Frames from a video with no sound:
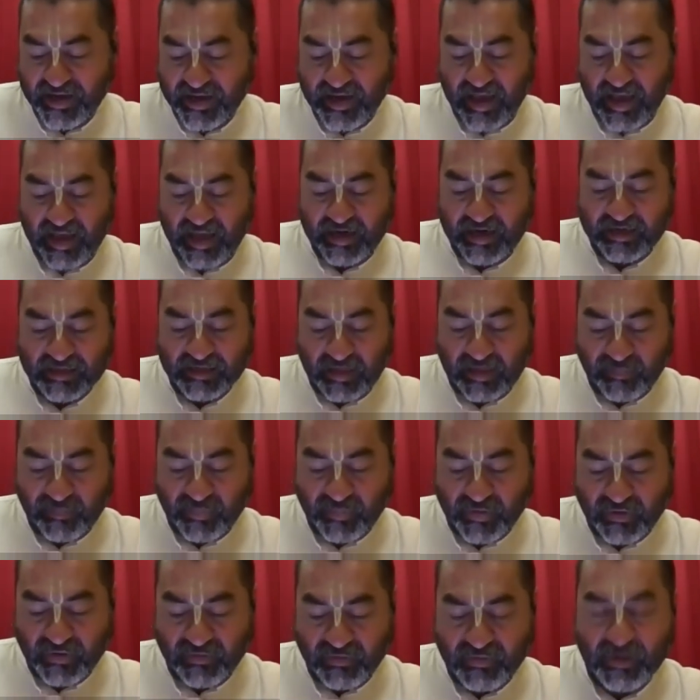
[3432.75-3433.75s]
and it is
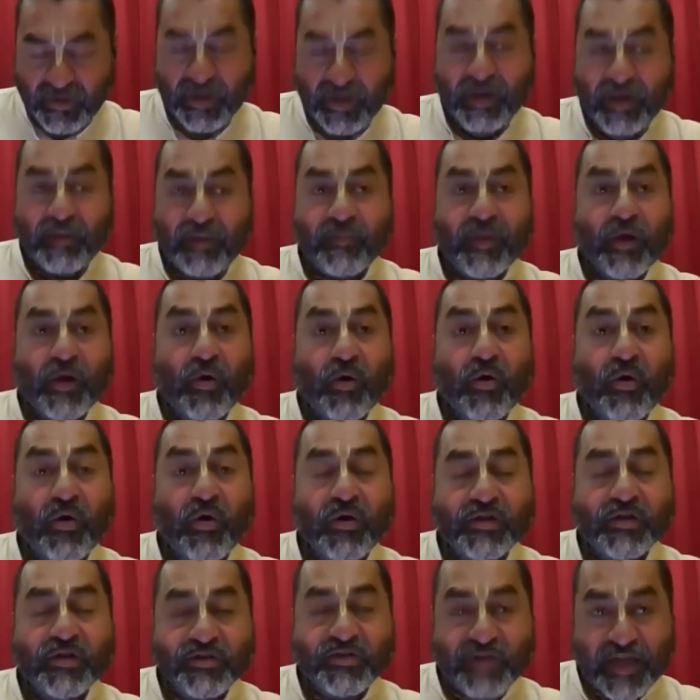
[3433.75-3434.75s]
approved by
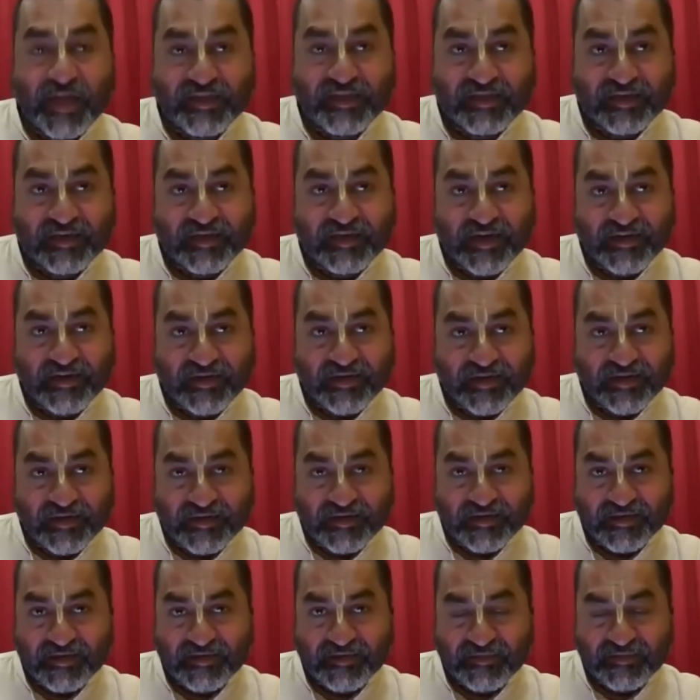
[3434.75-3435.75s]
all transcendentalists.